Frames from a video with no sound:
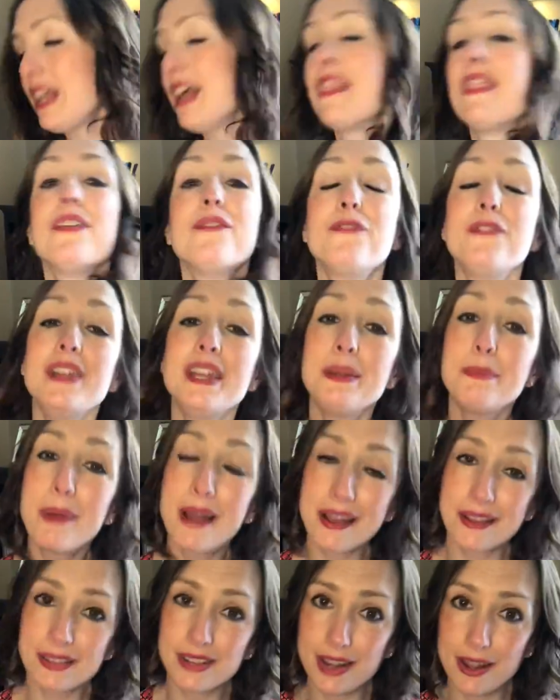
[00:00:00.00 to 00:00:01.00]
The
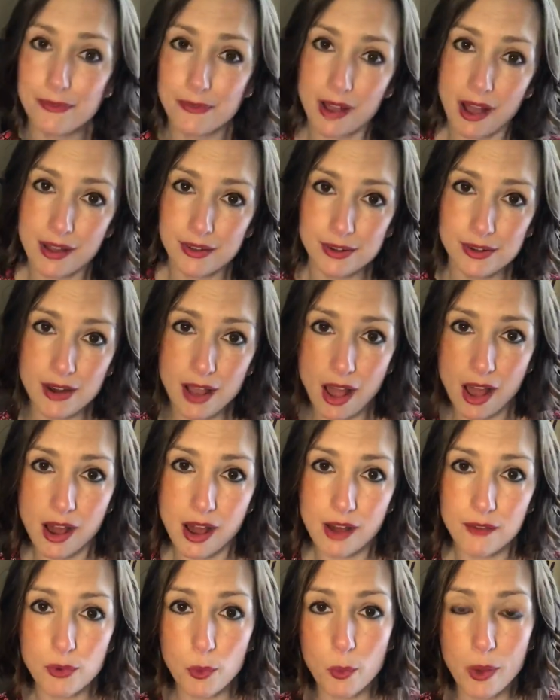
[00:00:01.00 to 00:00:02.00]
feedback that I've gotten
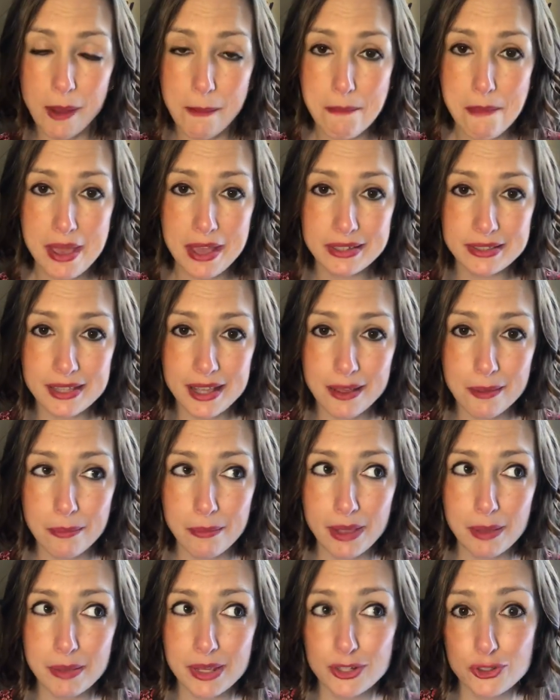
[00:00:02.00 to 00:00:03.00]
of what makes it
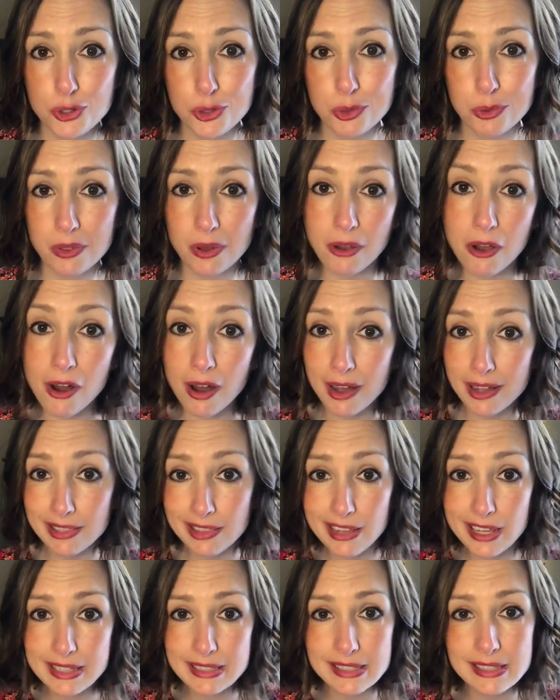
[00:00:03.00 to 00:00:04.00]
maybe to the con
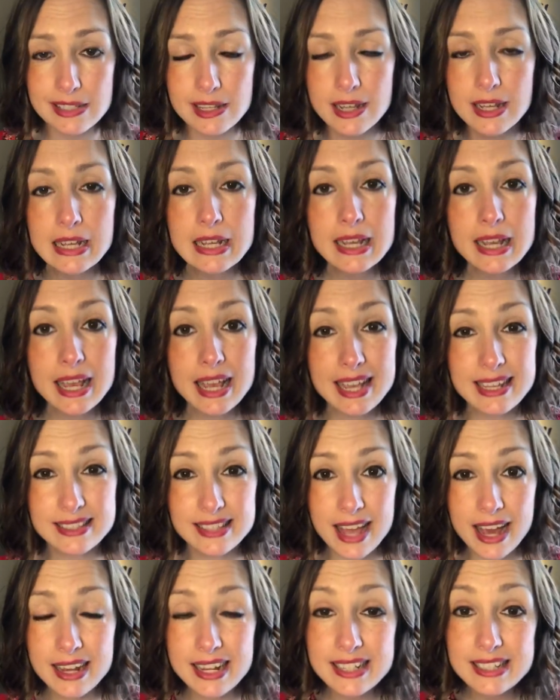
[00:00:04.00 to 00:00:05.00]
list is
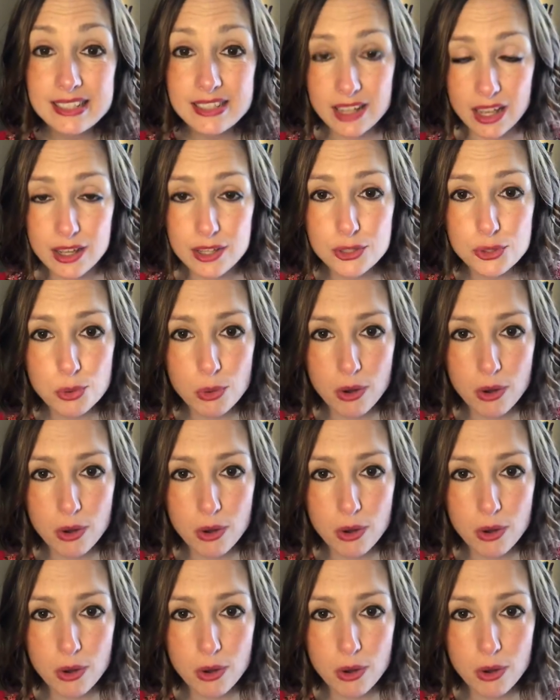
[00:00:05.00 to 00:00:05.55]
that it does